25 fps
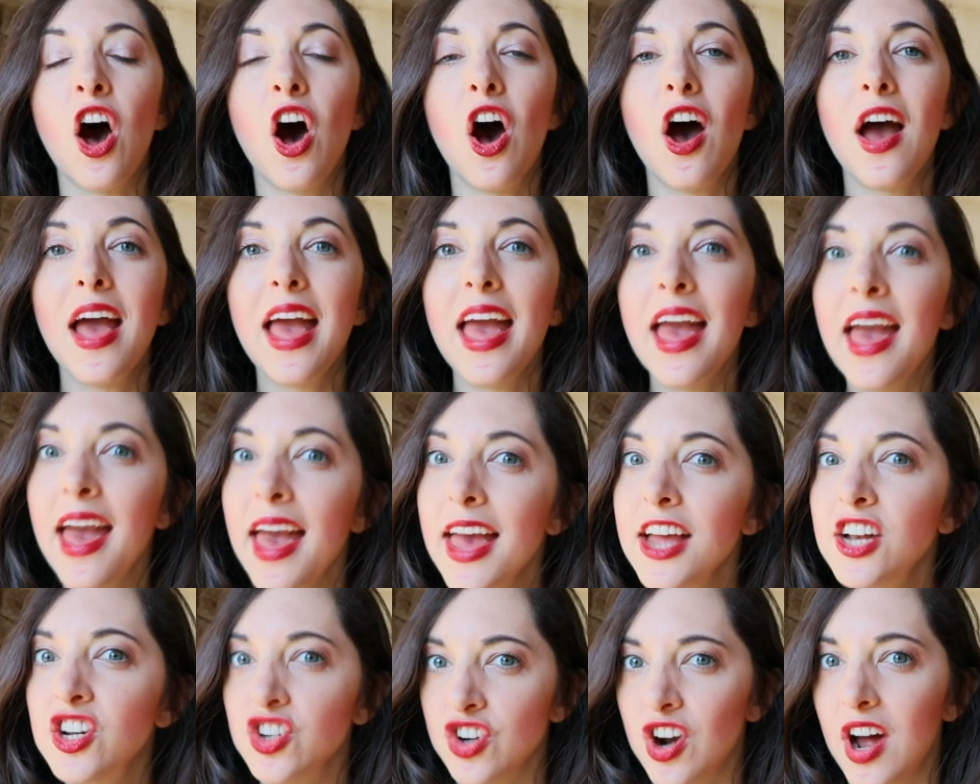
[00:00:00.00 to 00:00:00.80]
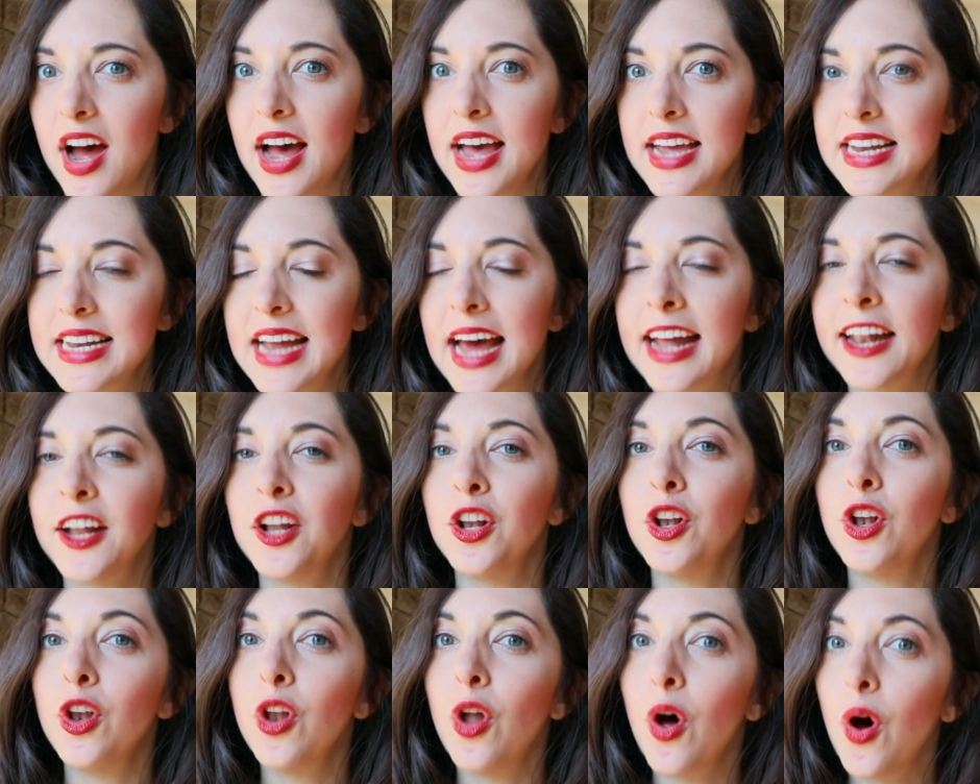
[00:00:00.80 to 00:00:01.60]
are air dried at
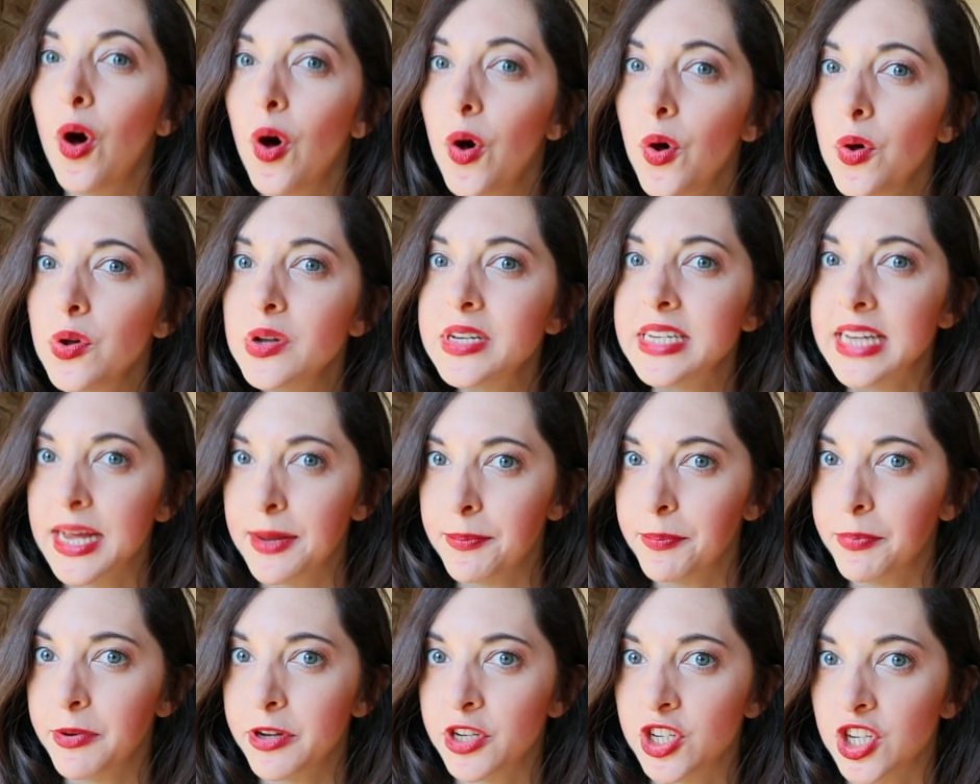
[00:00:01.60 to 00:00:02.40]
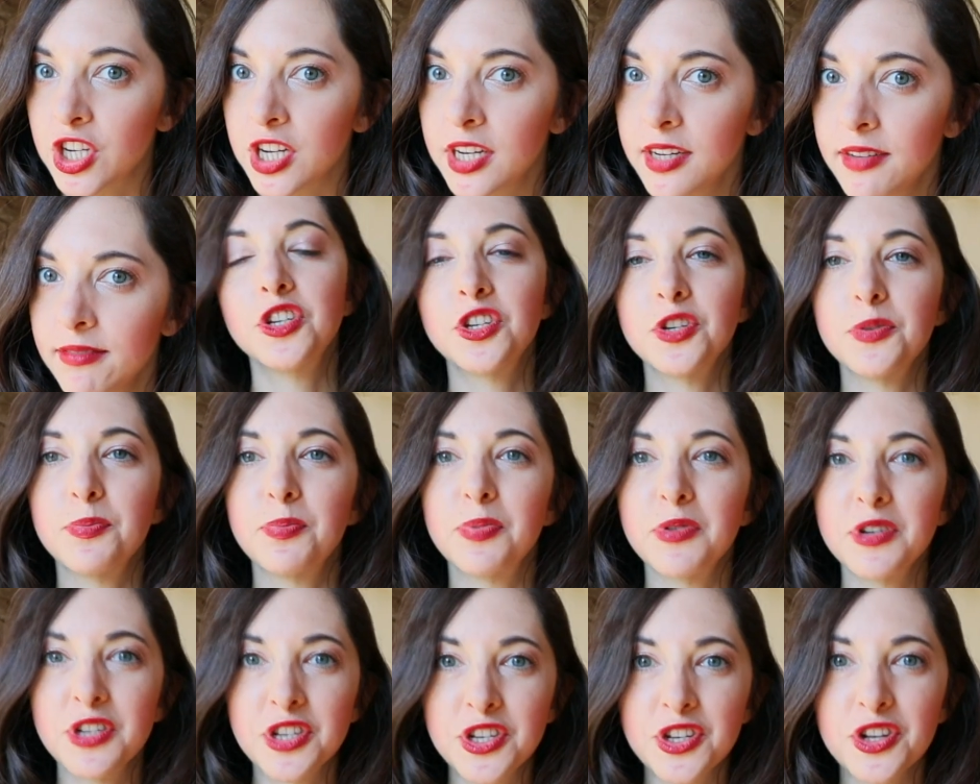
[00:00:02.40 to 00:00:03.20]
a low temperature to
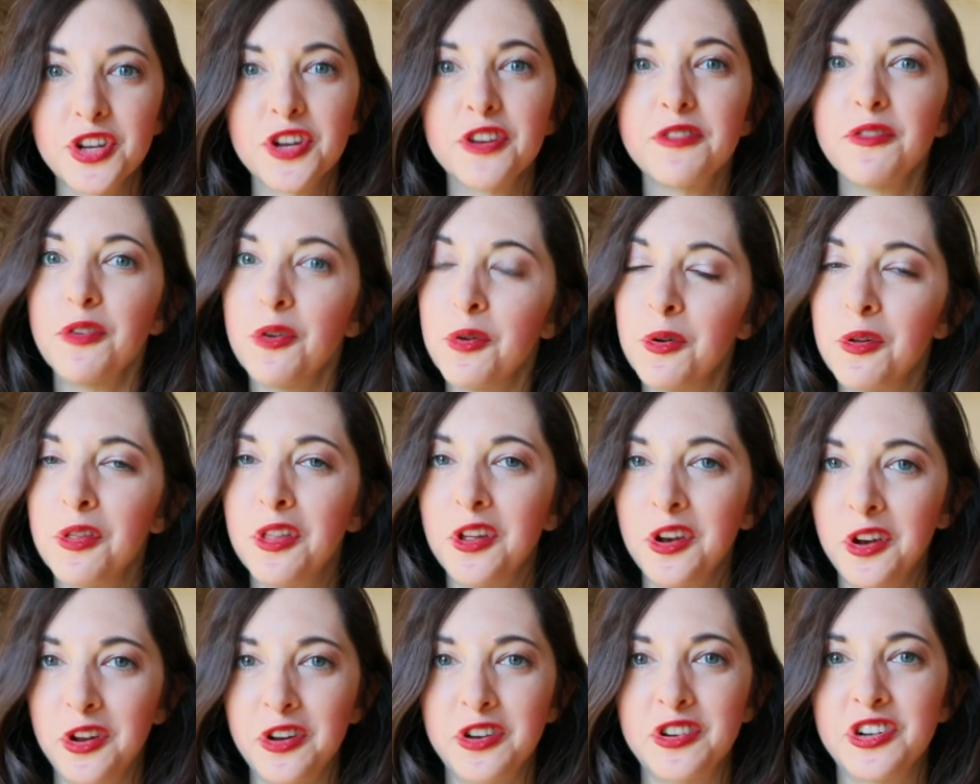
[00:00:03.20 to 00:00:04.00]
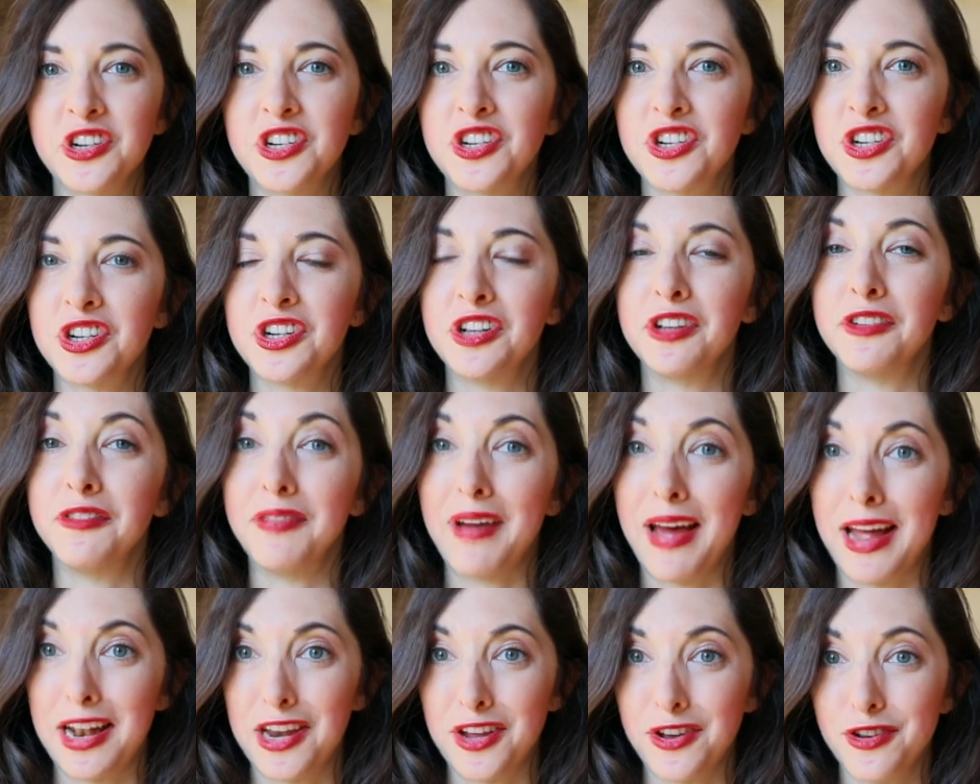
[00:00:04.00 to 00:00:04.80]
preserve all the nutritional
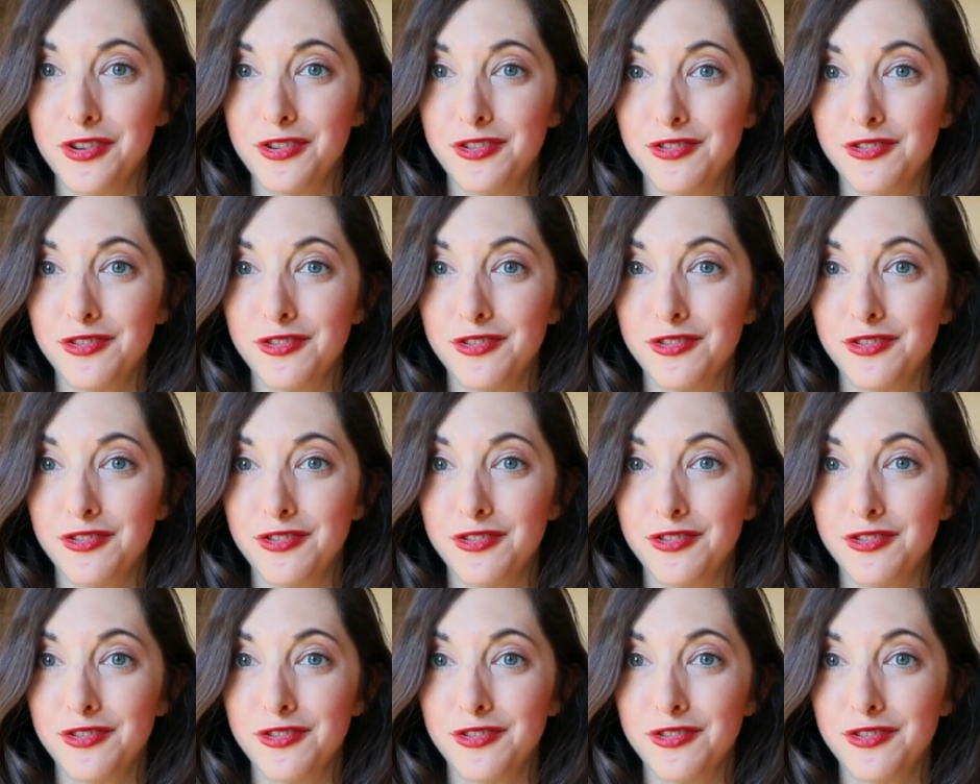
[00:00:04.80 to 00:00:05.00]
value.